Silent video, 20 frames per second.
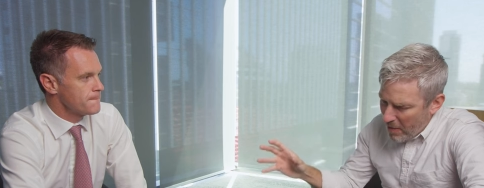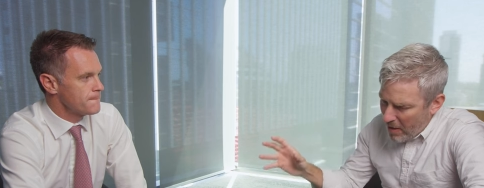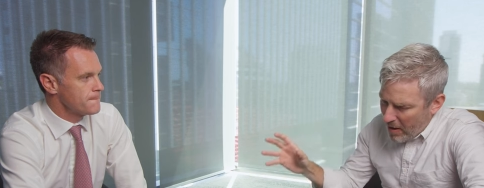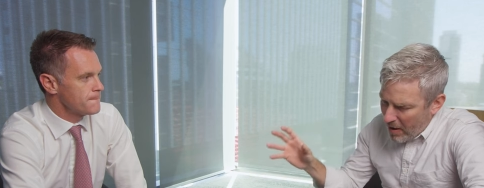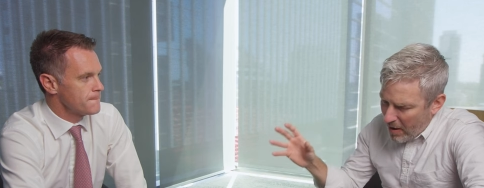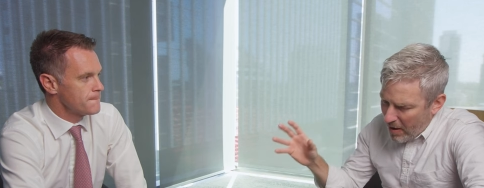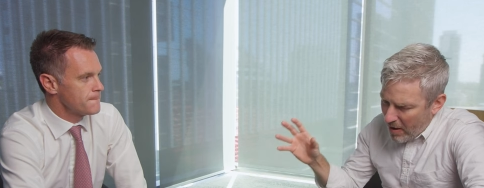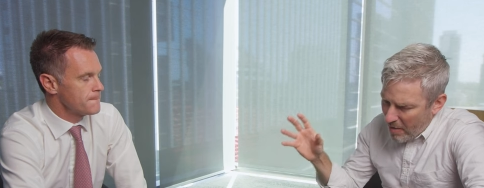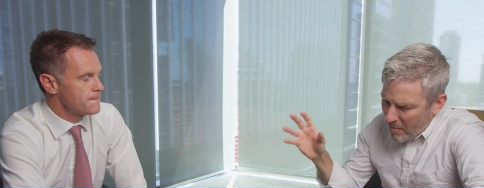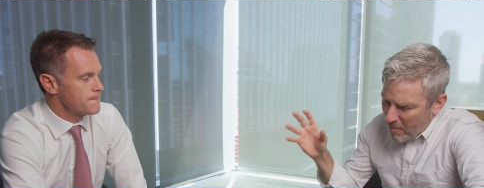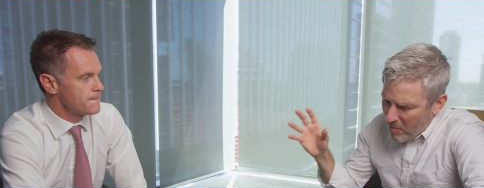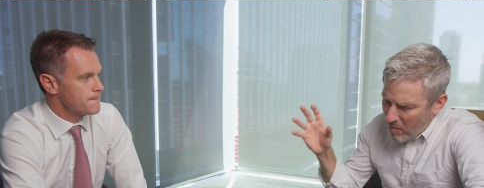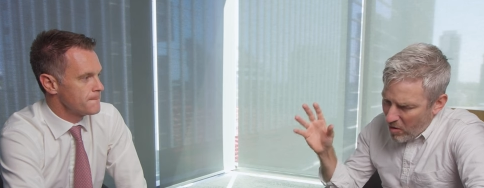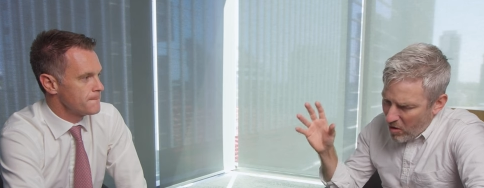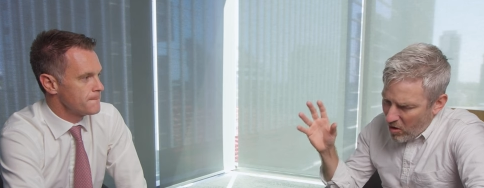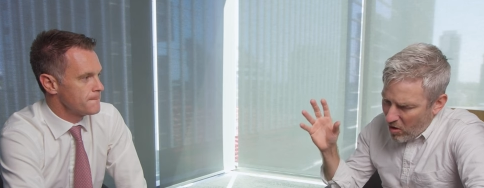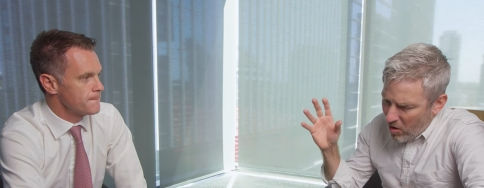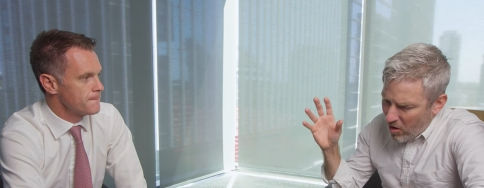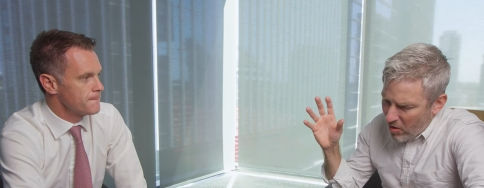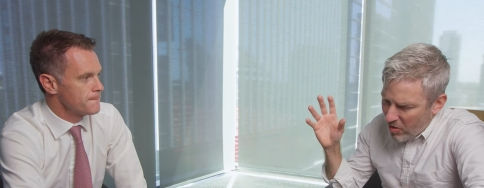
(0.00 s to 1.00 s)
Speaker 1: Um,
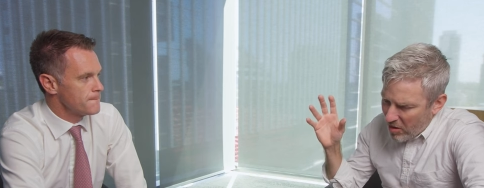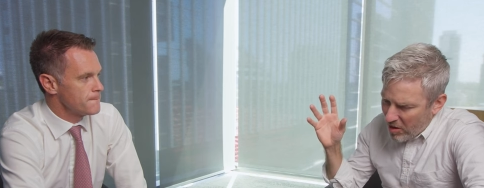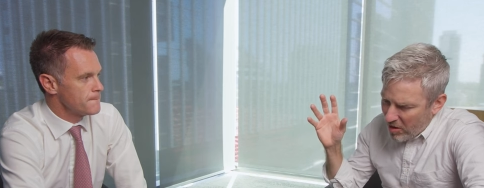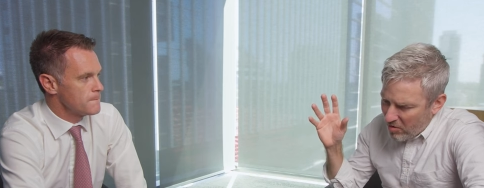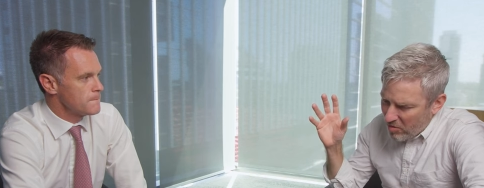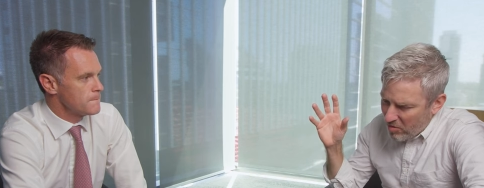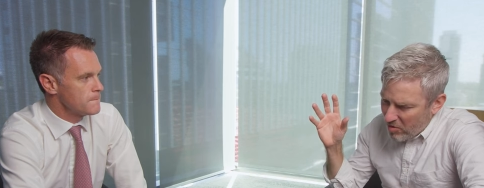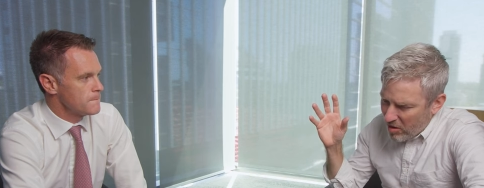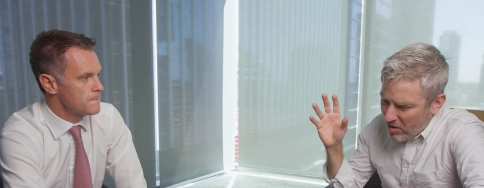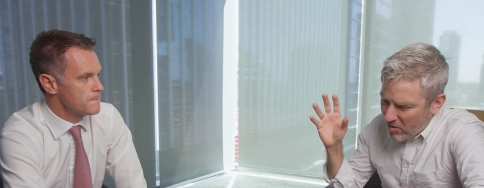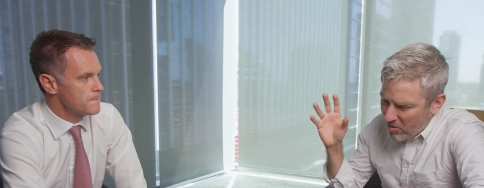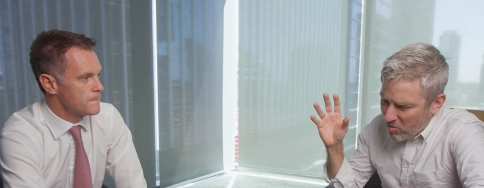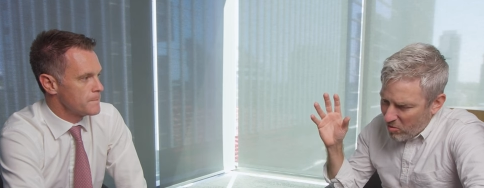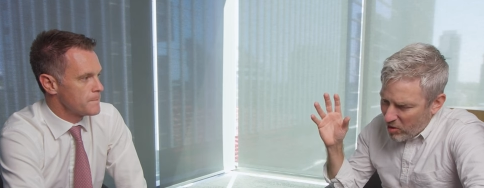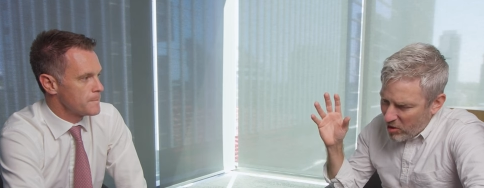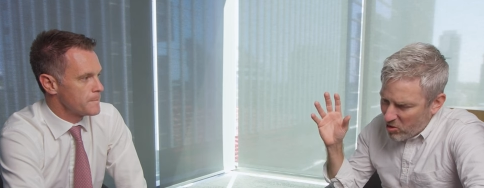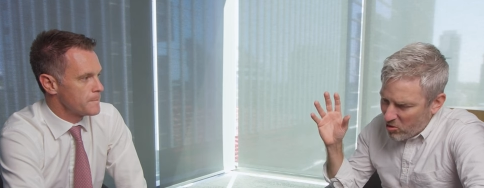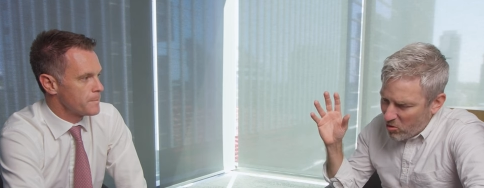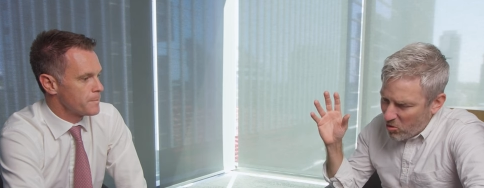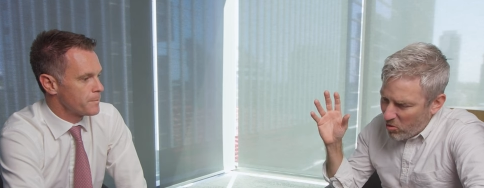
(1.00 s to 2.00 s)
I think that
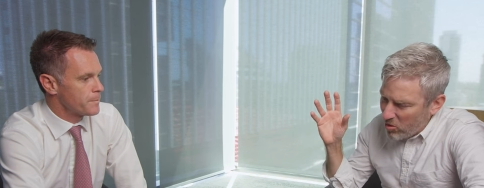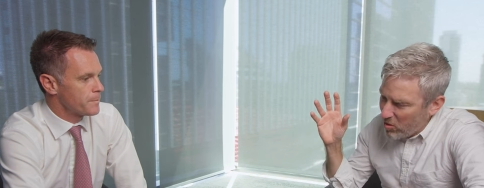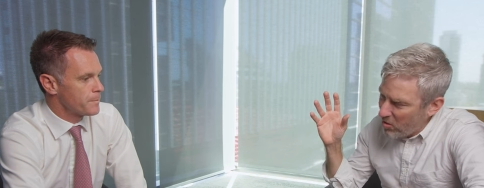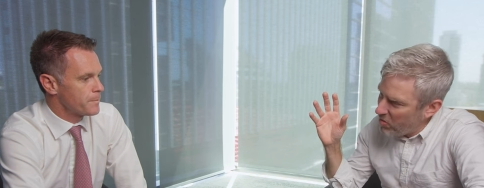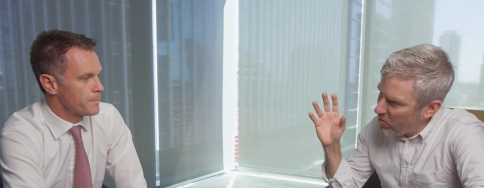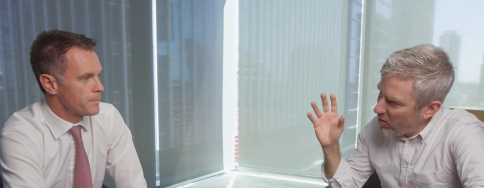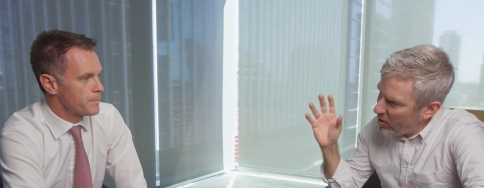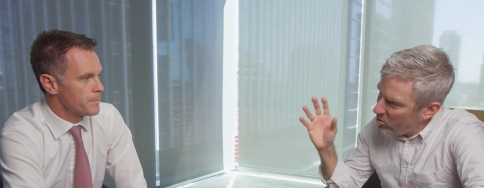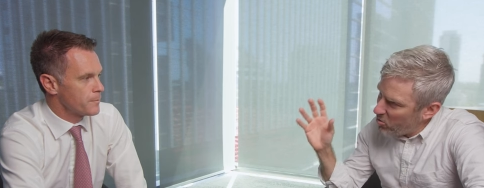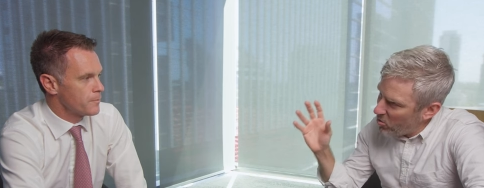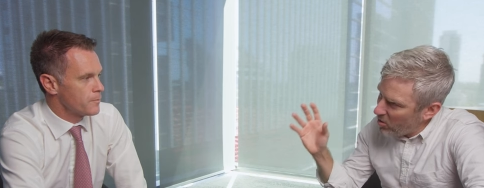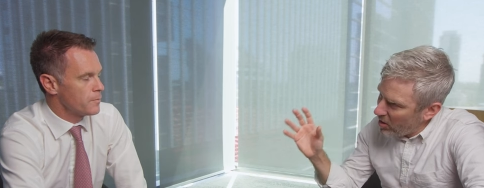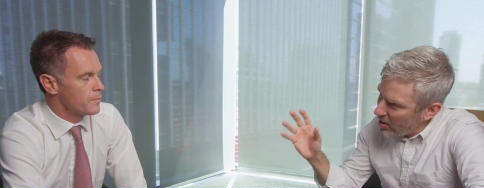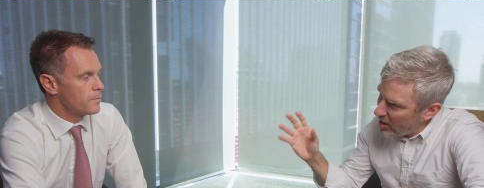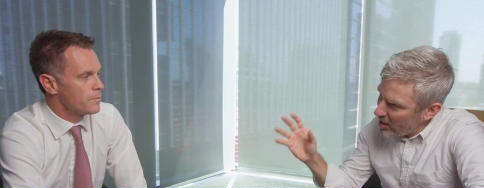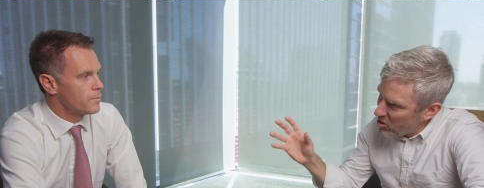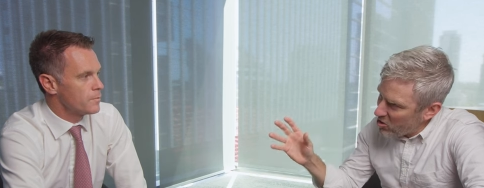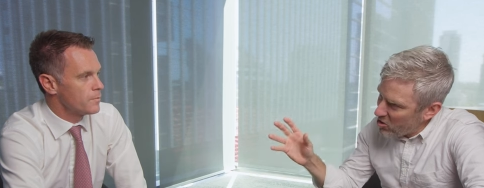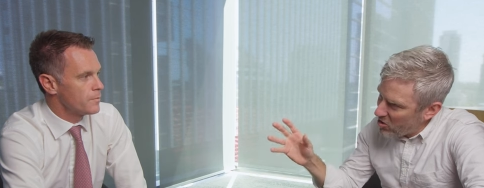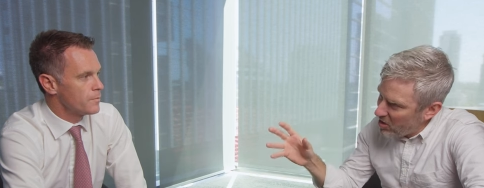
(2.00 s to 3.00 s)
we saw at the federal
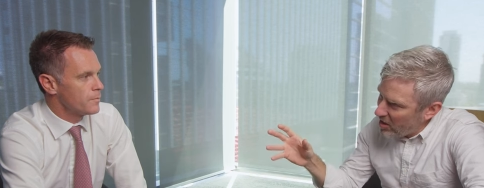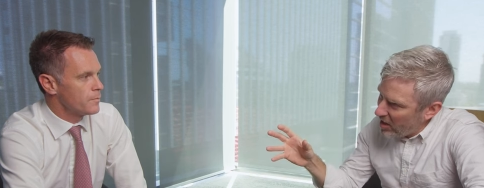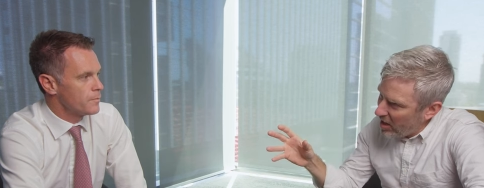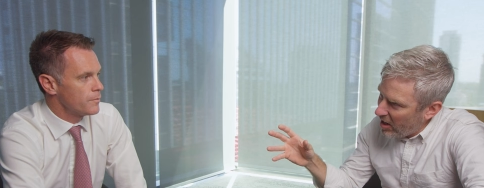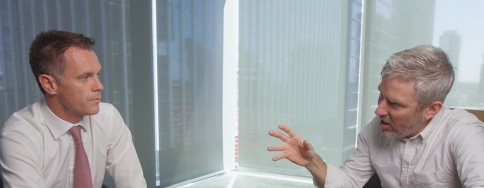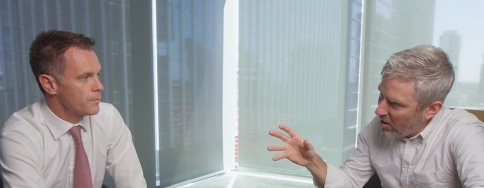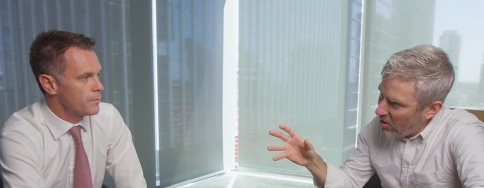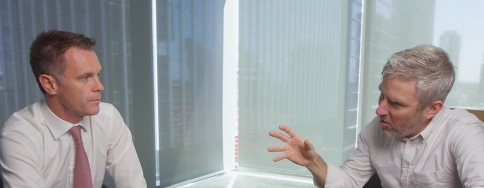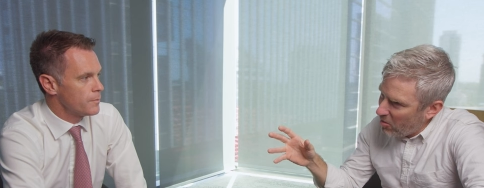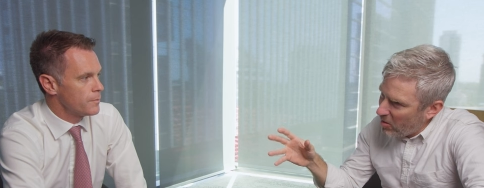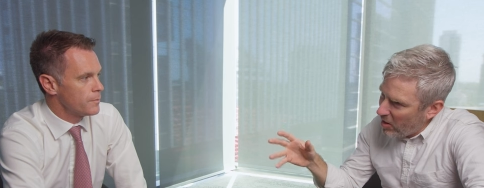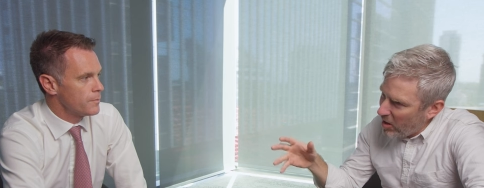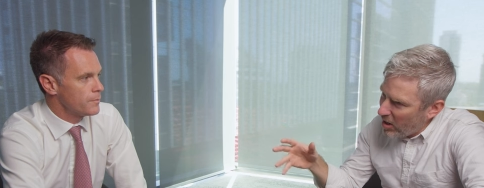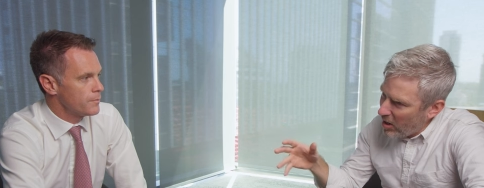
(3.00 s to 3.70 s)
election how